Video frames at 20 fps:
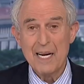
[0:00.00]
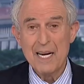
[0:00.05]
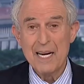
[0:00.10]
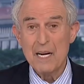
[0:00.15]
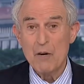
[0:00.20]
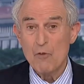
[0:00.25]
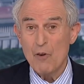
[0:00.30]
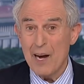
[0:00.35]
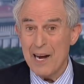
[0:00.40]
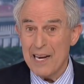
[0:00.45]

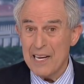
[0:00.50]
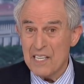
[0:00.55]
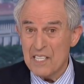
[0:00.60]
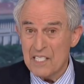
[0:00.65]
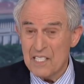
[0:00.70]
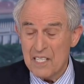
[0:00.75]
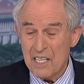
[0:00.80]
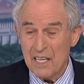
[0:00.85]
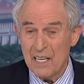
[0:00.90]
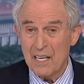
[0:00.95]
He
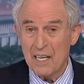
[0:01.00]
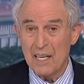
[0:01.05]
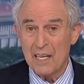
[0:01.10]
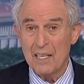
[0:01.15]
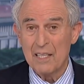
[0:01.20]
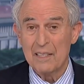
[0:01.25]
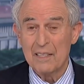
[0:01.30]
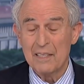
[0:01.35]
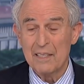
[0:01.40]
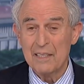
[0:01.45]
raised
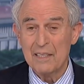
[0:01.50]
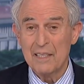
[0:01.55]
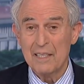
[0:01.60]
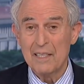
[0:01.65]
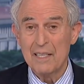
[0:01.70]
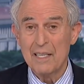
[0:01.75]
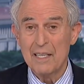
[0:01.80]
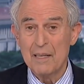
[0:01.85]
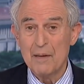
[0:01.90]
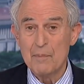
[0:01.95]
uh,
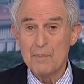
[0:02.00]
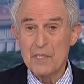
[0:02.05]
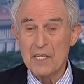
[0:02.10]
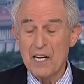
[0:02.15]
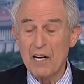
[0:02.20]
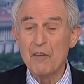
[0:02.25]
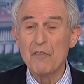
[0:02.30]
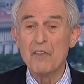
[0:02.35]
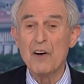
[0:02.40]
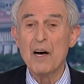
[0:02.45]

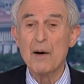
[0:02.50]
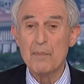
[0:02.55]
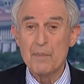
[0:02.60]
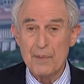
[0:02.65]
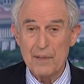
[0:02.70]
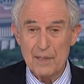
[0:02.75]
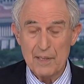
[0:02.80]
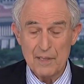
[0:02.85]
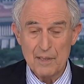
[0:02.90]
himself up,